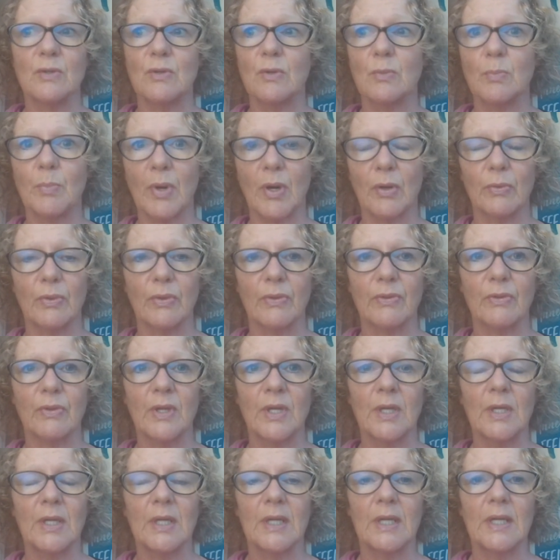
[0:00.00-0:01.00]
or both.
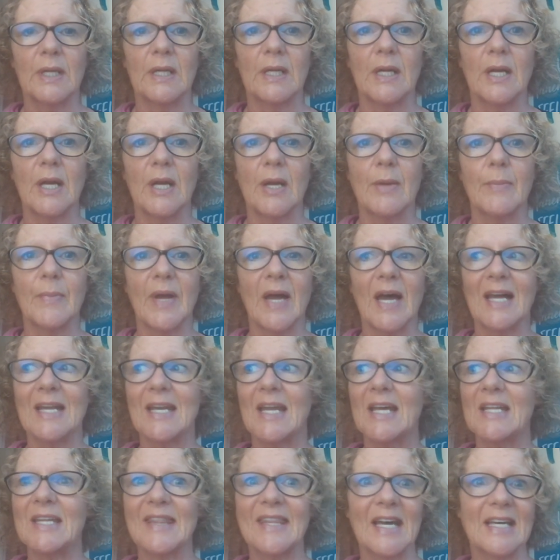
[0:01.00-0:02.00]
Um, and
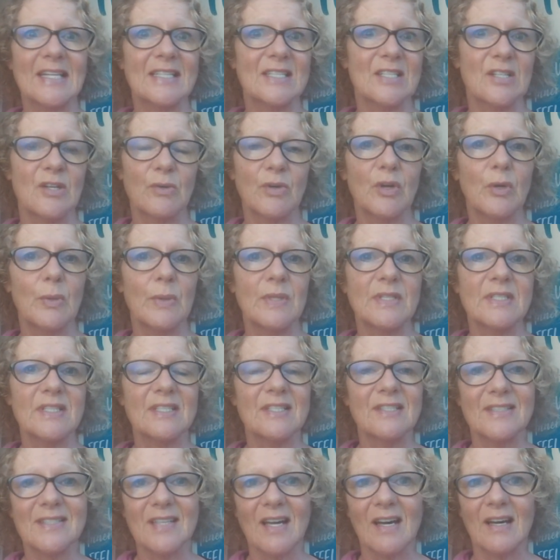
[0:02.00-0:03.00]
I, that's no
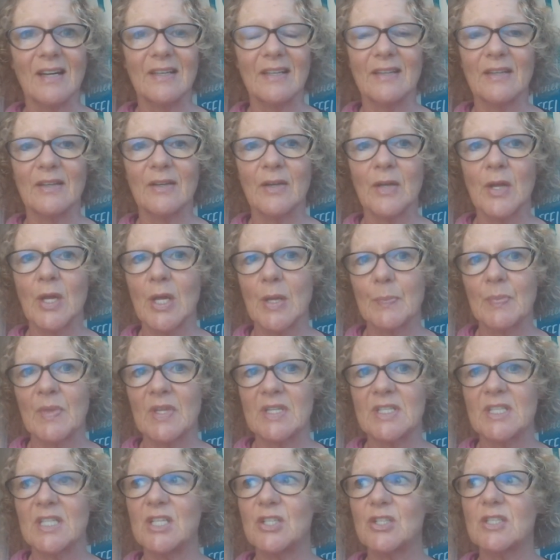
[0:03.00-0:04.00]
coincidence either
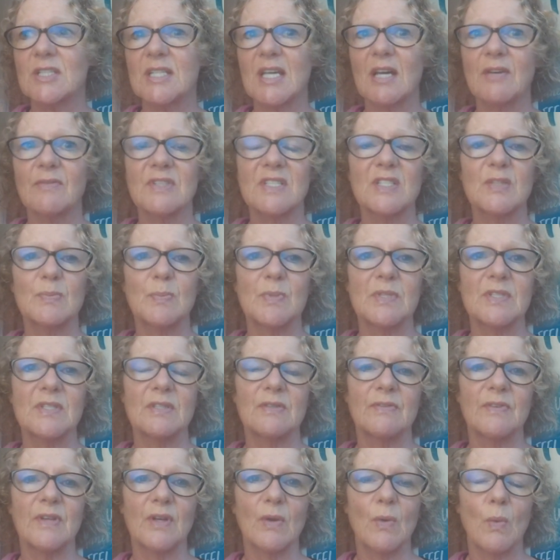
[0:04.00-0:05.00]
teachers have a
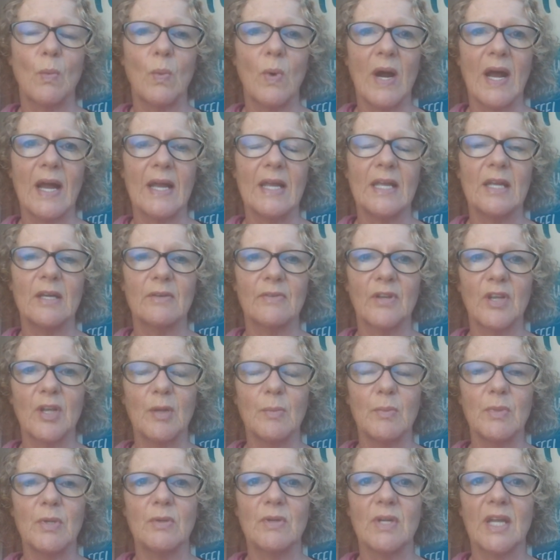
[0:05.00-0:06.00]
specific way of
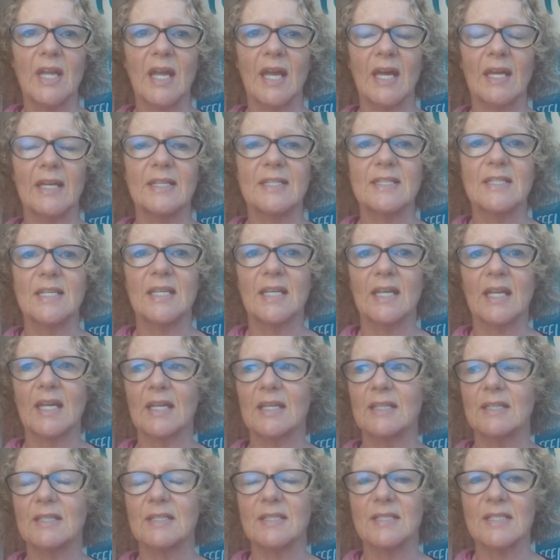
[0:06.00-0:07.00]
communicating
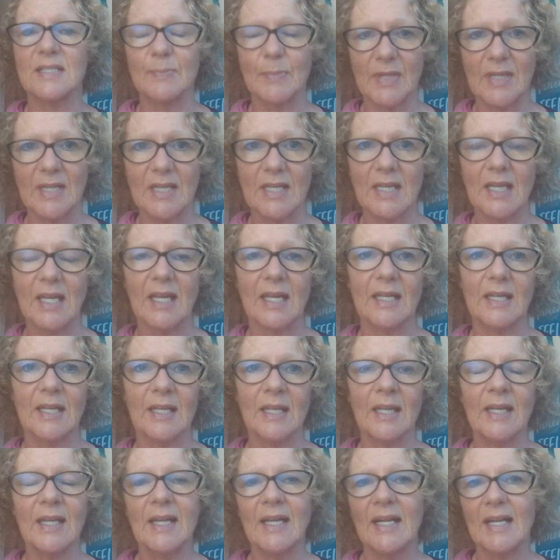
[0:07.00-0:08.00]
and speaking
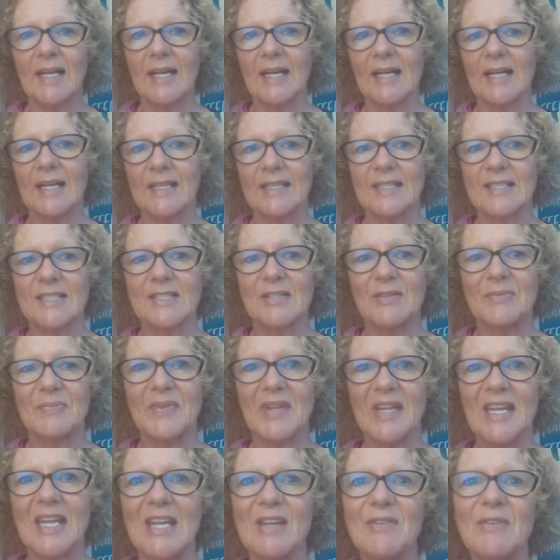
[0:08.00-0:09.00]
and
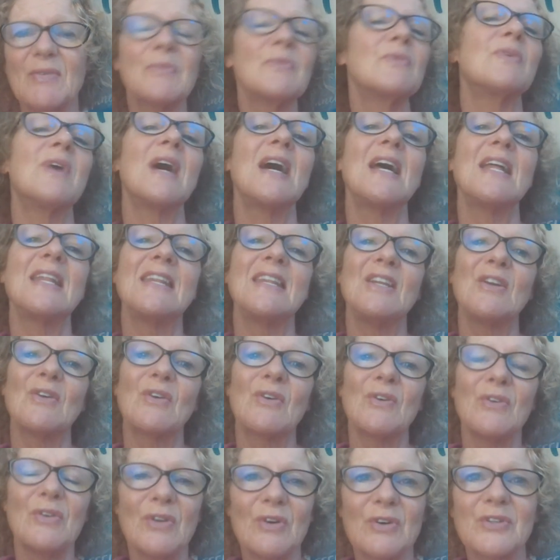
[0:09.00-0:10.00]
even when
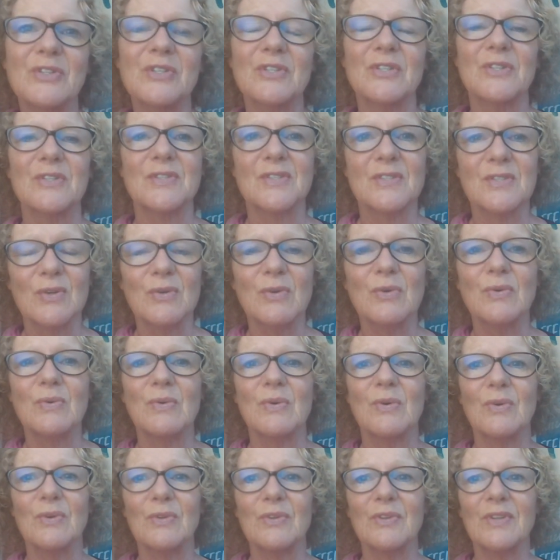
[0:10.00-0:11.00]
you're not at
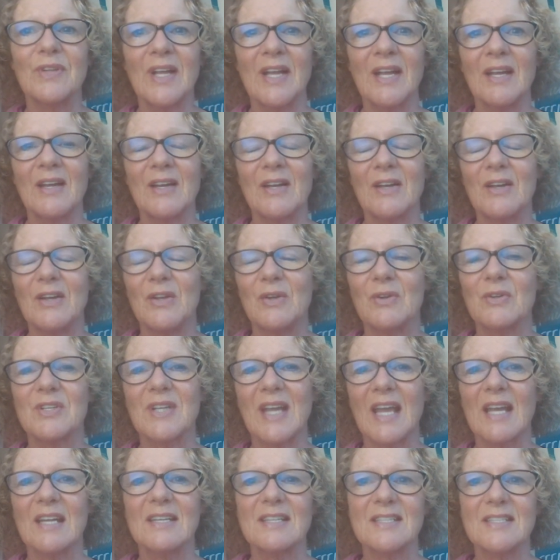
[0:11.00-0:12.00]
school, you're
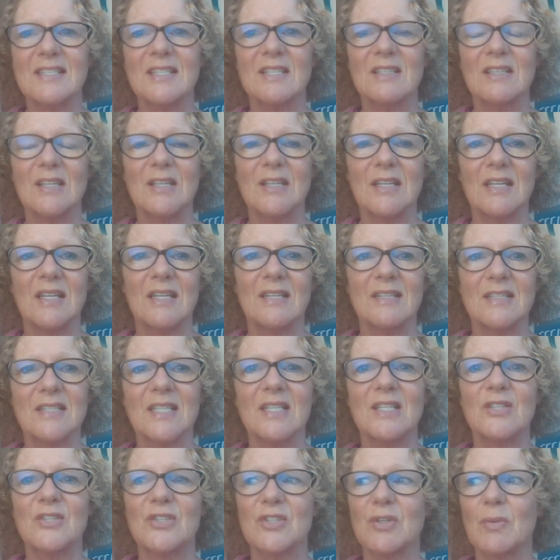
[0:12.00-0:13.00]
kind of still in, in
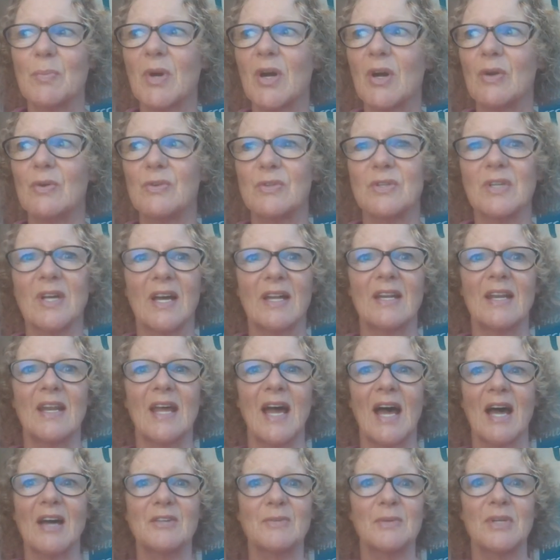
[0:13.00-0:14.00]
teacher mode. And
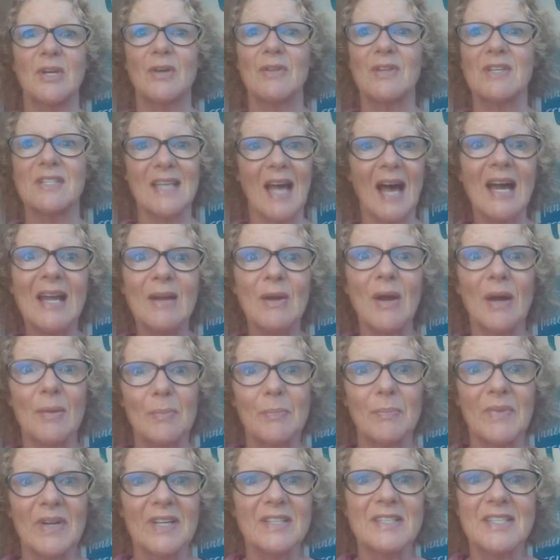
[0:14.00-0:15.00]
how do I know this? I
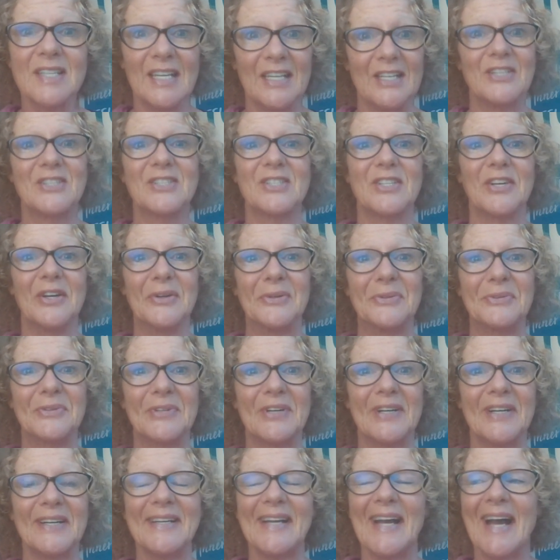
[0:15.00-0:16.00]
am a teacher,
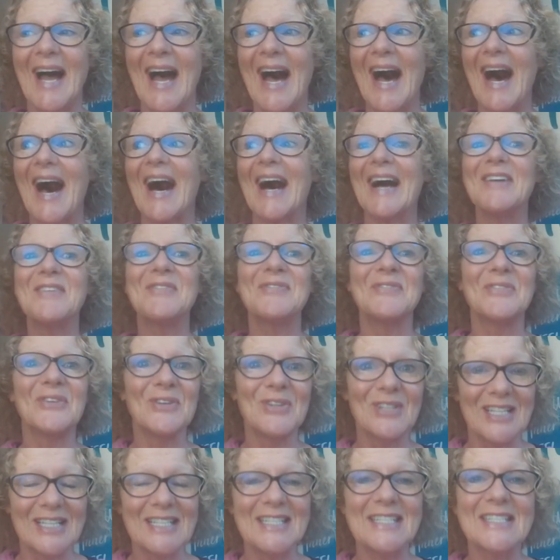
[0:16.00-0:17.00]
right? I
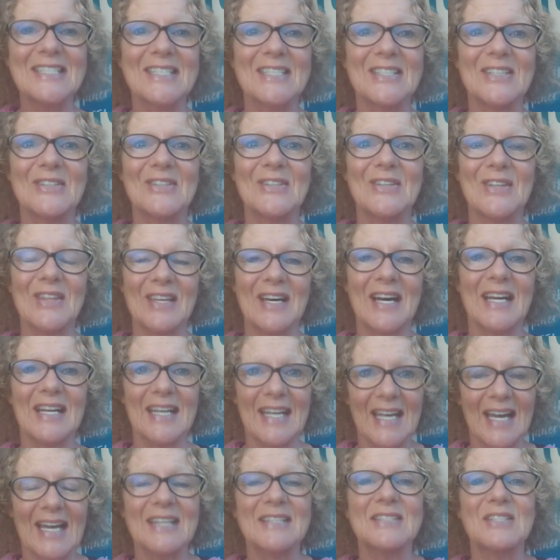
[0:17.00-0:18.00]
fall into that
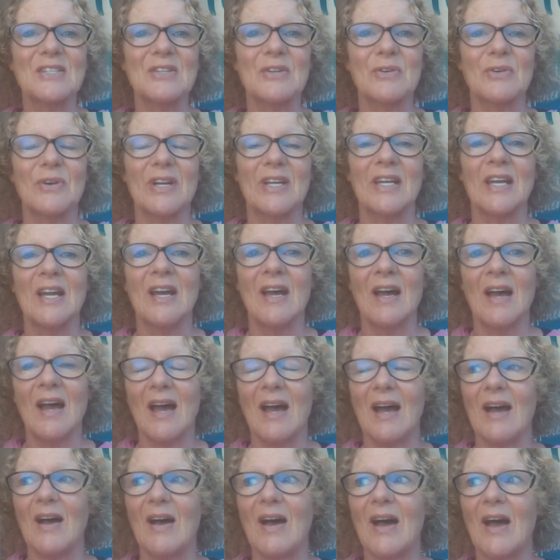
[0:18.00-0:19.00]
category.
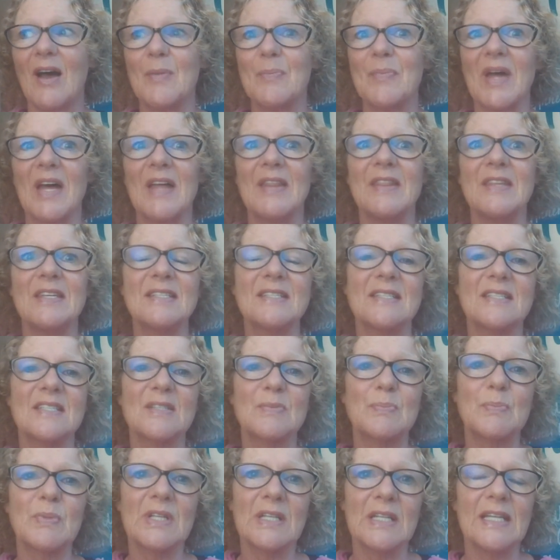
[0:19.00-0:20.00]
Um, and there's
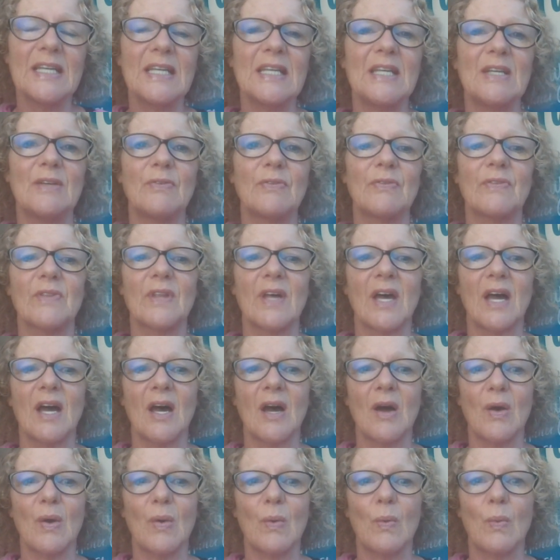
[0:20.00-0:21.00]
this belief
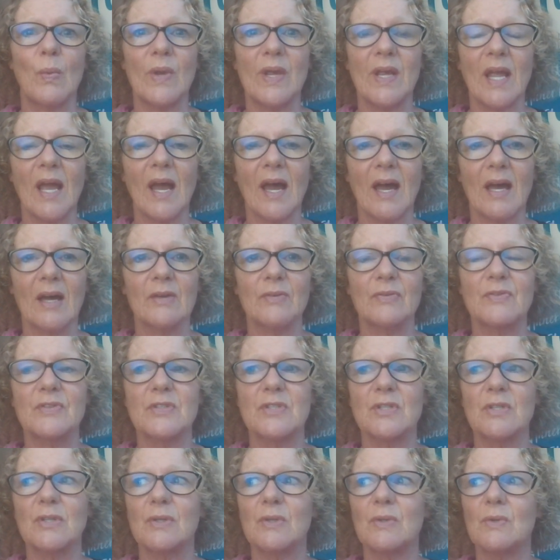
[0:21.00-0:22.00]
that we have
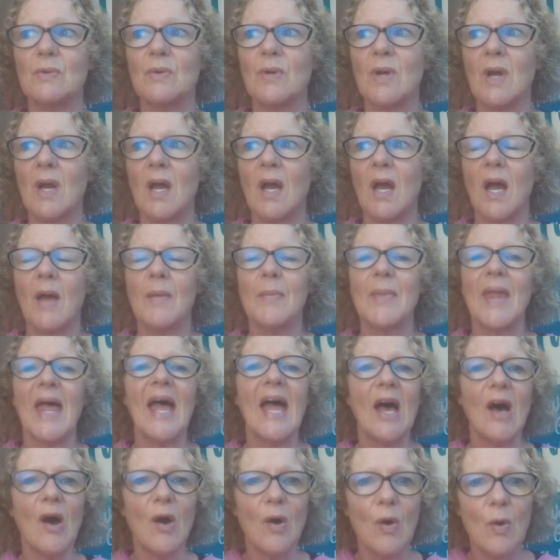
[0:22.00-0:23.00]
to
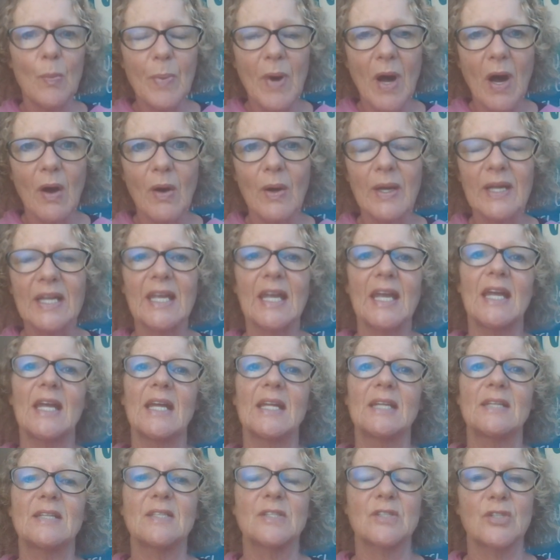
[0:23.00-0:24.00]
help our
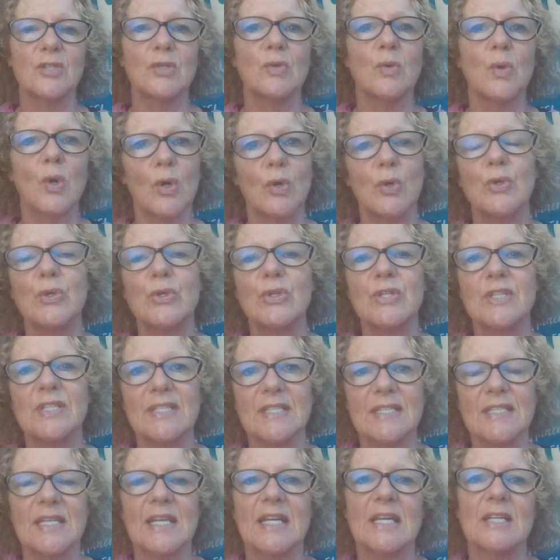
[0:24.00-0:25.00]
kids to
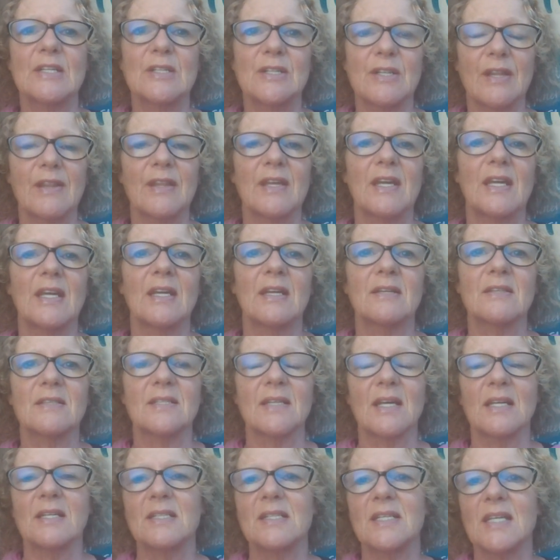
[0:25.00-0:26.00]
understand things
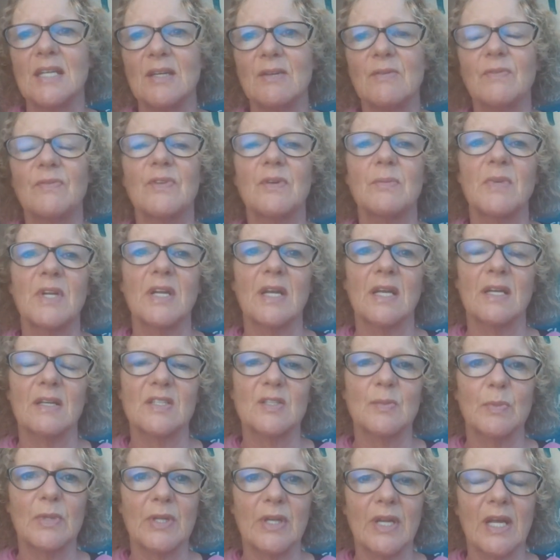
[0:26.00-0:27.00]
and give them an
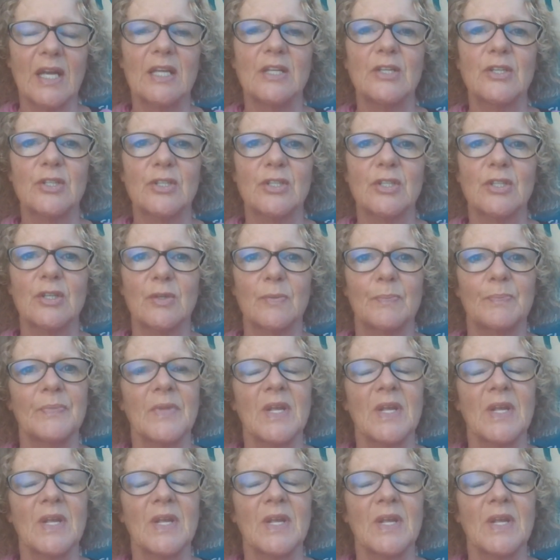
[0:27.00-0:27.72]
explanation